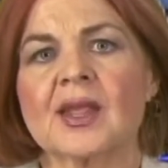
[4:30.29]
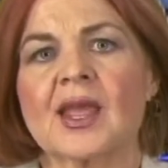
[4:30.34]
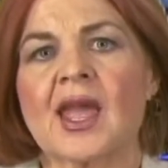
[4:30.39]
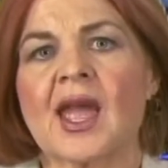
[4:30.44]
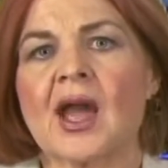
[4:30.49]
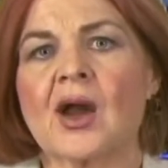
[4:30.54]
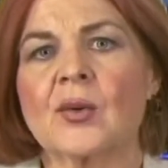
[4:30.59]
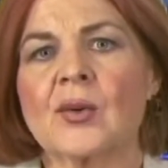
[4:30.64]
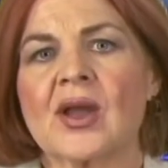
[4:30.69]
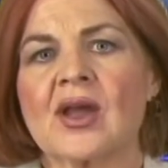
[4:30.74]

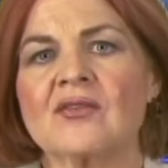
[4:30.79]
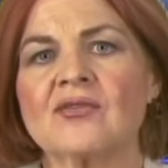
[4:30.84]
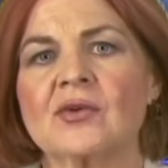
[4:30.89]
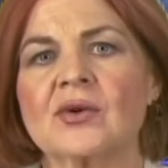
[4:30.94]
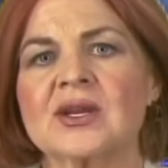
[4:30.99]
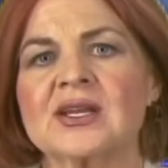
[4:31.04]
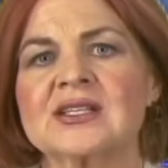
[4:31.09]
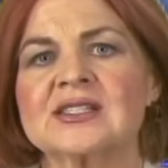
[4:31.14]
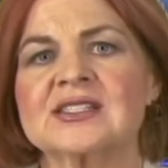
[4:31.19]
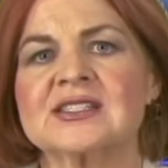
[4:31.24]

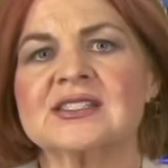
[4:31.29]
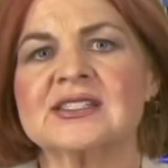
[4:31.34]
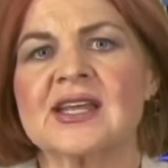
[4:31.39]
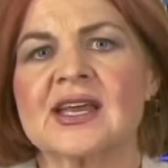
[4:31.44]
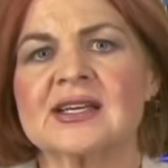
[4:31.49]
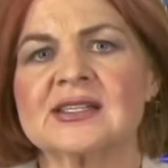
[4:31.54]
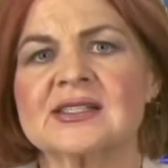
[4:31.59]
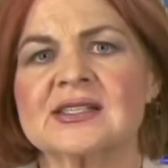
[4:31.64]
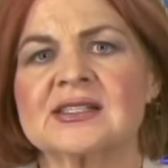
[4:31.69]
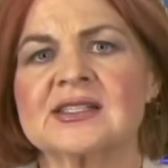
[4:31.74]
However, it's
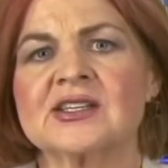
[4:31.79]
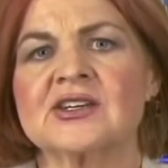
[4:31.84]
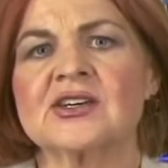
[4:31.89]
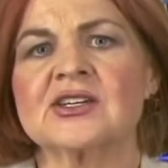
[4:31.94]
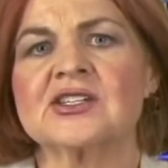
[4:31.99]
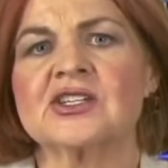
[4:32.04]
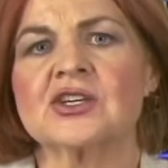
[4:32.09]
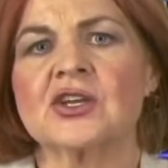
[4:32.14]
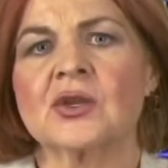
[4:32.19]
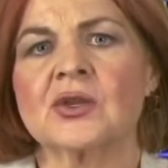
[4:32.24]

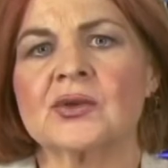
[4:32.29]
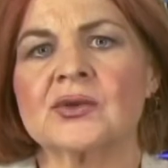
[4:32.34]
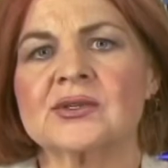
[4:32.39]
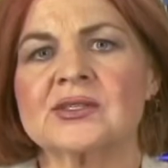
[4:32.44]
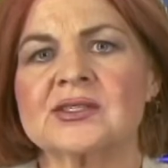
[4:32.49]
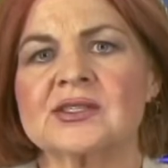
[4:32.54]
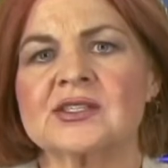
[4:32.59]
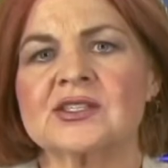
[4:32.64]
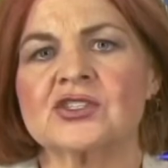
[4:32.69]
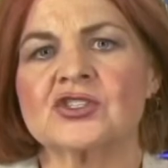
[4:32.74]
necessary to
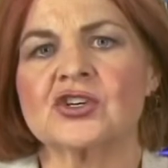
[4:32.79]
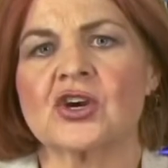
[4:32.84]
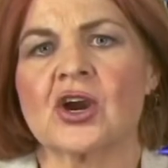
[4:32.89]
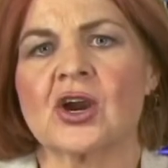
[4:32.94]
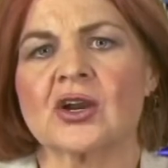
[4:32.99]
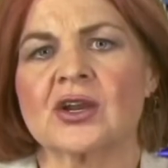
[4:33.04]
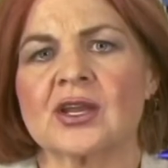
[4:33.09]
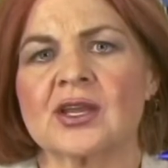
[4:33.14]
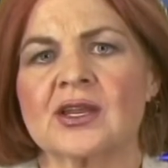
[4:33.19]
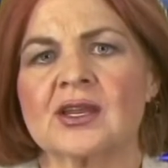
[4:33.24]
use this
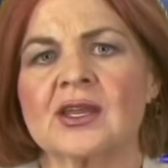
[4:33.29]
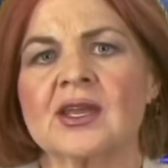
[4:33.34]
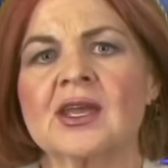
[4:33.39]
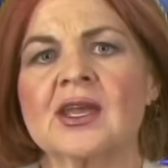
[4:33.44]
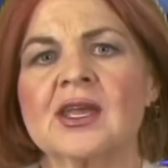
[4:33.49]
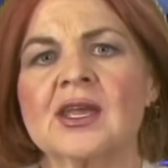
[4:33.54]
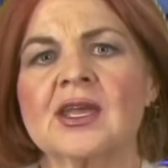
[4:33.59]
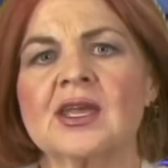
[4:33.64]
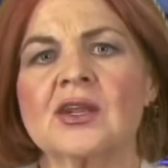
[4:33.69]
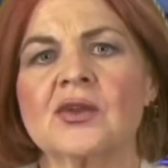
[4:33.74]
jargon
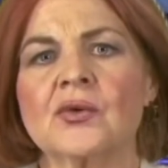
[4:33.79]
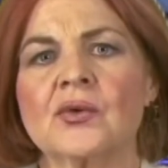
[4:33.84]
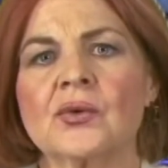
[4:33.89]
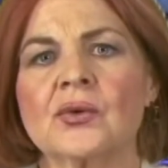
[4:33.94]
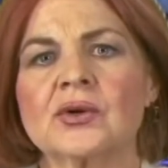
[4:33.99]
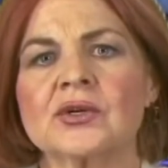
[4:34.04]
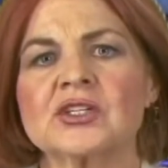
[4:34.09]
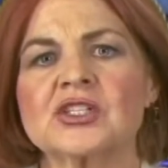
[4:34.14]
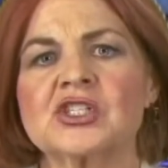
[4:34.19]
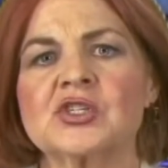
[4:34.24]
in
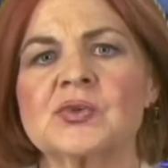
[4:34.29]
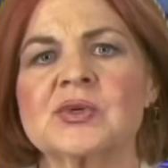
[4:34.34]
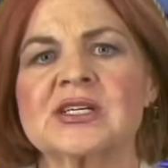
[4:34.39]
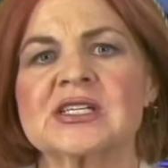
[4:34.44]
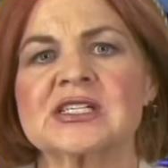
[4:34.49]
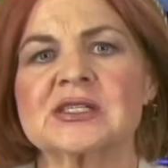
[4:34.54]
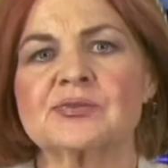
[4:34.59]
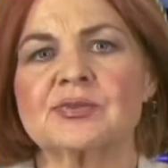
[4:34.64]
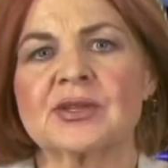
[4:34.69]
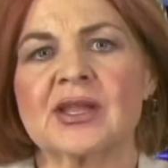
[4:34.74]
order to
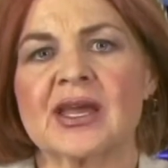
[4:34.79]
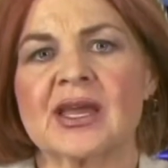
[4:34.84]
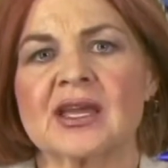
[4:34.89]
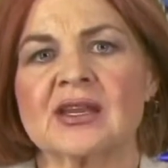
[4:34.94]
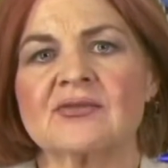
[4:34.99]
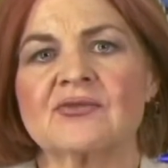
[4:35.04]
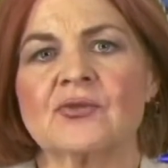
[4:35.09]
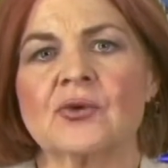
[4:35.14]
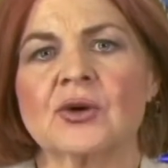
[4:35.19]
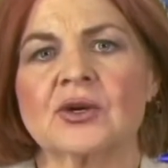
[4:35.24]

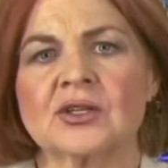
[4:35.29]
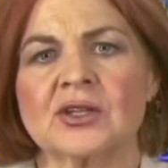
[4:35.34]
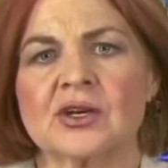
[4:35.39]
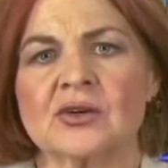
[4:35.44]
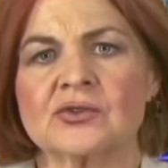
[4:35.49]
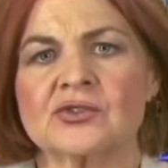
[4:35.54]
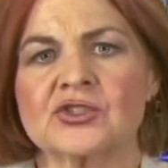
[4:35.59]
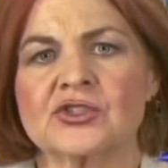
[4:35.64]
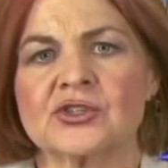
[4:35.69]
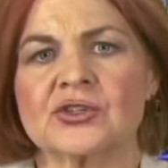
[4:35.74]
explain
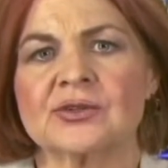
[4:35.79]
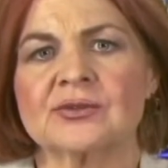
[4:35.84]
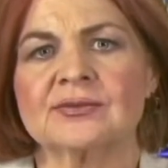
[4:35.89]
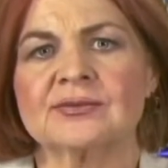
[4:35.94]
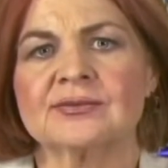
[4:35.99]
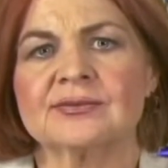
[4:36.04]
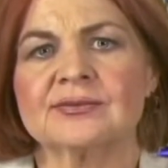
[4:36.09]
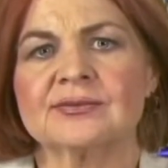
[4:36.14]
foreclosure.